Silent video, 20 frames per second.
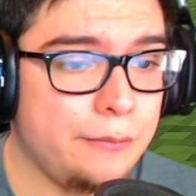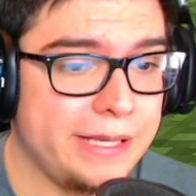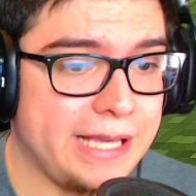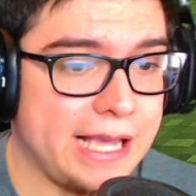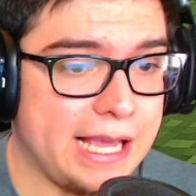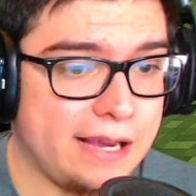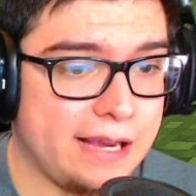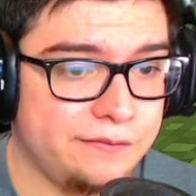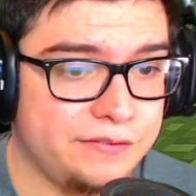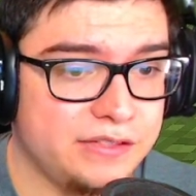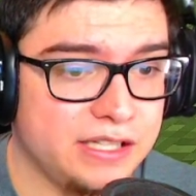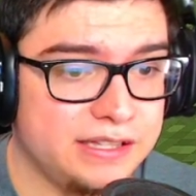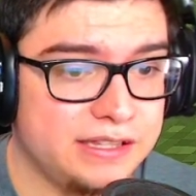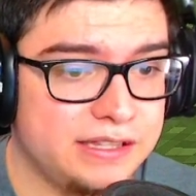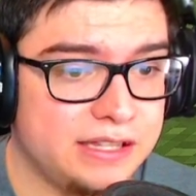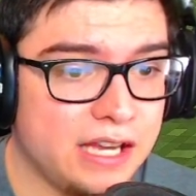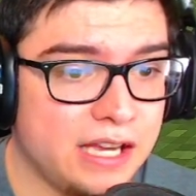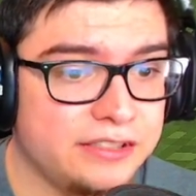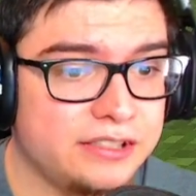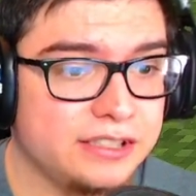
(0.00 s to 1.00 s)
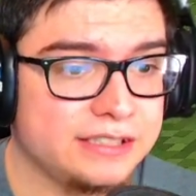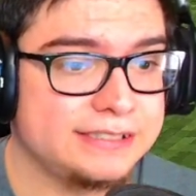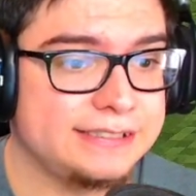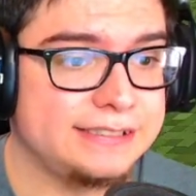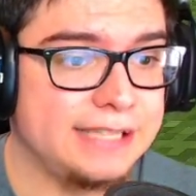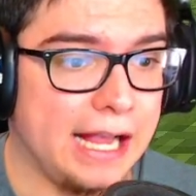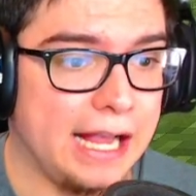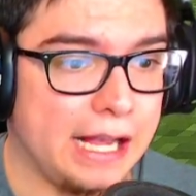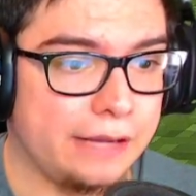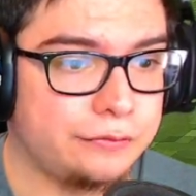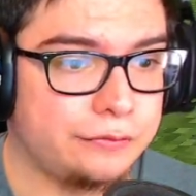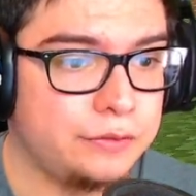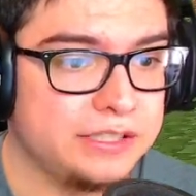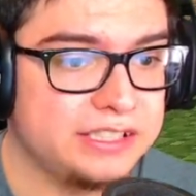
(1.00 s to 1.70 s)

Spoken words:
we have the Dunder Staff,